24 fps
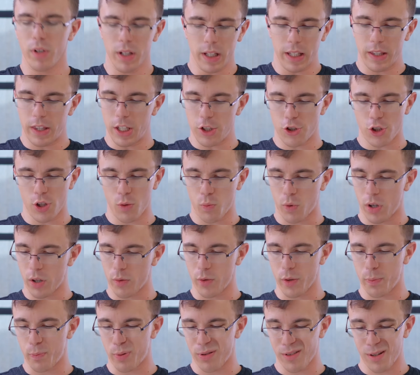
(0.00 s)
really this should work
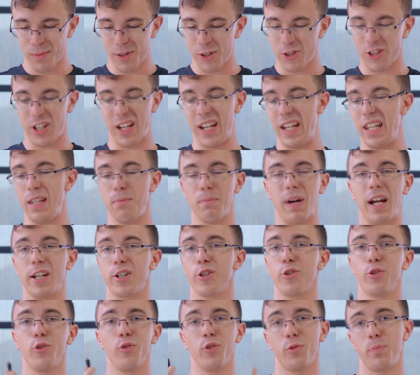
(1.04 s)
with pretty much any
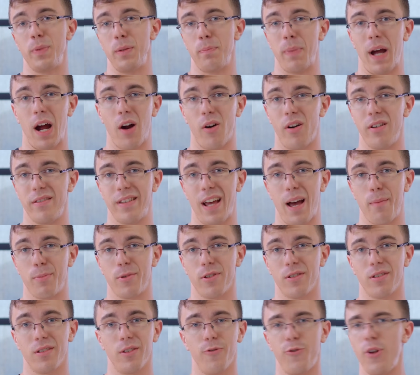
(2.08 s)
micro USB power
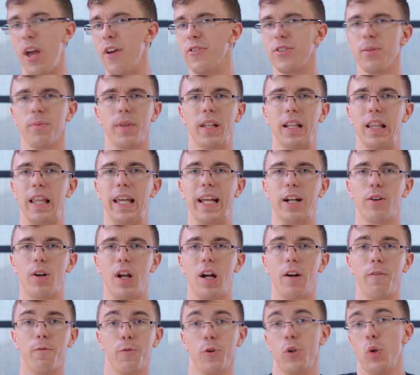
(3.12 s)
adapter. If you have something laying
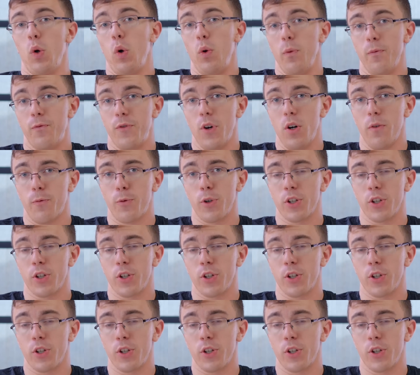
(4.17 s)
around for your old phone,